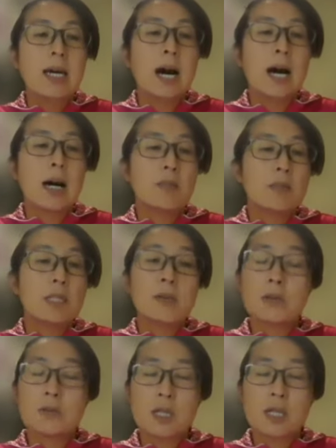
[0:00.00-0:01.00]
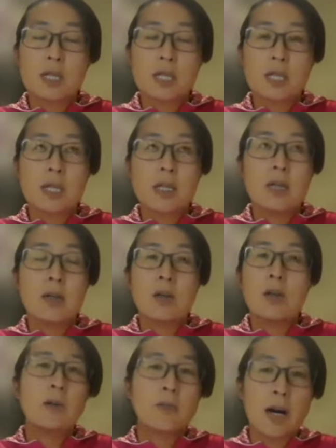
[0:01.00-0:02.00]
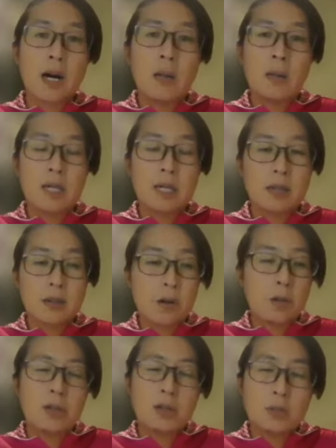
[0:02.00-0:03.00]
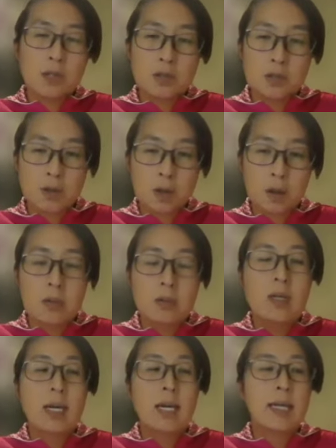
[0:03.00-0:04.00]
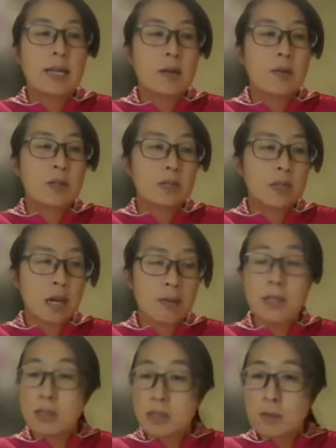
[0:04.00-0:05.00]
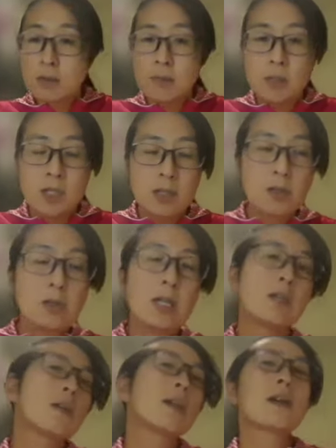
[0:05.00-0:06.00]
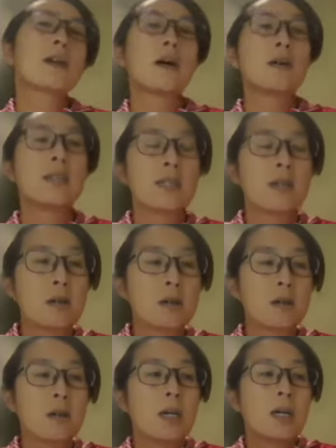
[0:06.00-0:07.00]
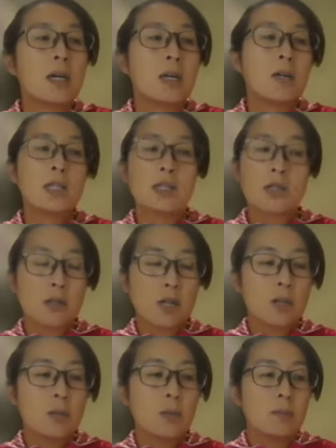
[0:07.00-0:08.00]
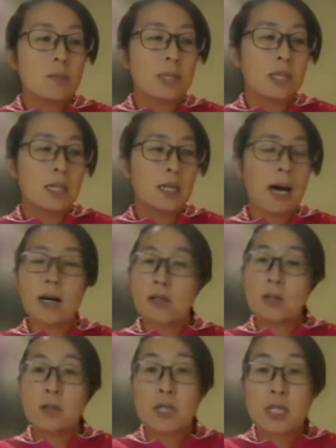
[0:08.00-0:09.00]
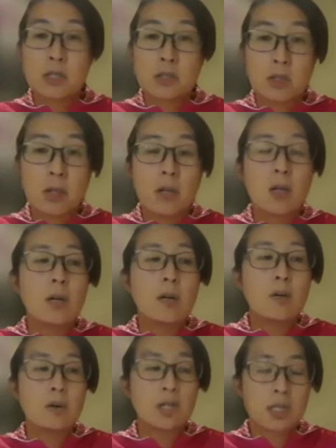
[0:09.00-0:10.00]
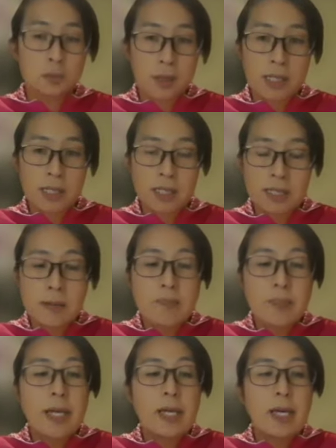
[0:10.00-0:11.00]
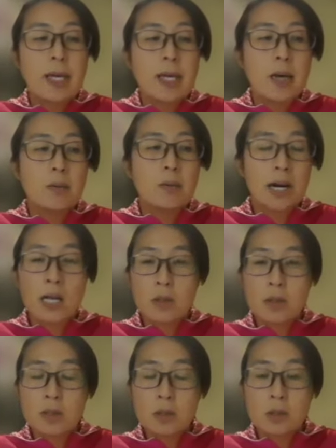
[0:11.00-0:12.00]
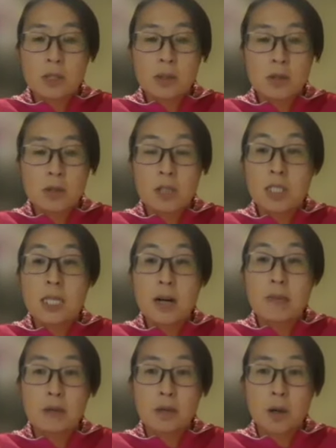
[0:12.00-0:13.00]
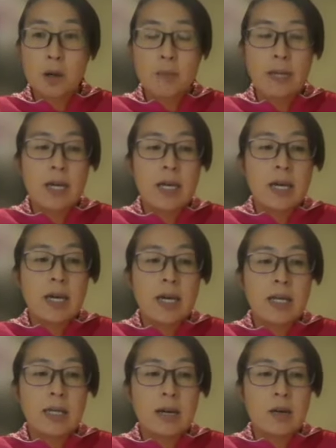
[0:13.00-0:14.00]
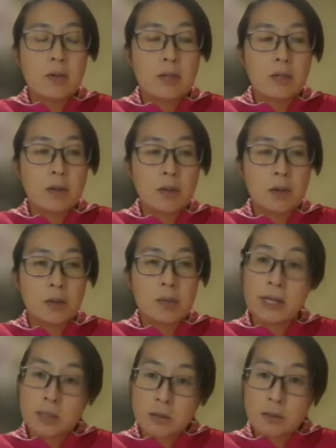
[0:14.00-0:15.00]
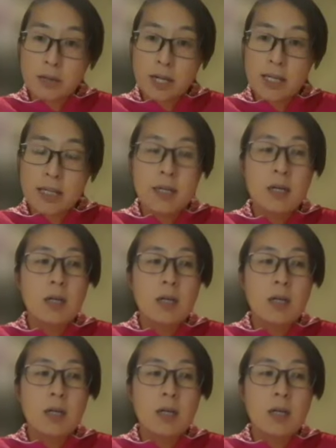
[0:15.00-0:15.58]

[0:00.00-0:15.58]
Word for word: Um, she was really overwhelmed and also withdrawn. And I was having some conversation, trying to encouraging her, you know, just try to be active listener for this patient. And while I was talking to her, she got phone call and that was from her best friend.